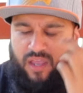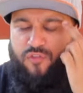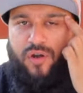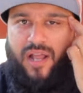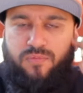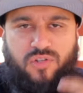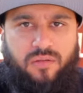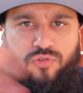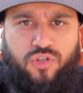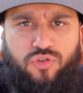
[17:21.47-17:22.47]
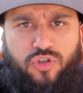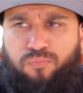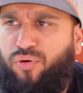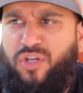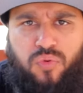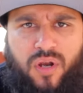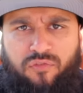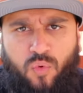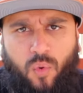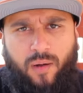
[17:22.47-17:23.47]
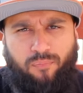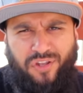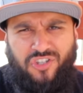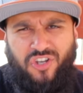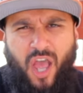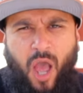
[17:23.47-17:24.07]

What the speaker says: If you're an ex-Muslim, do you preach whatever you want to preach.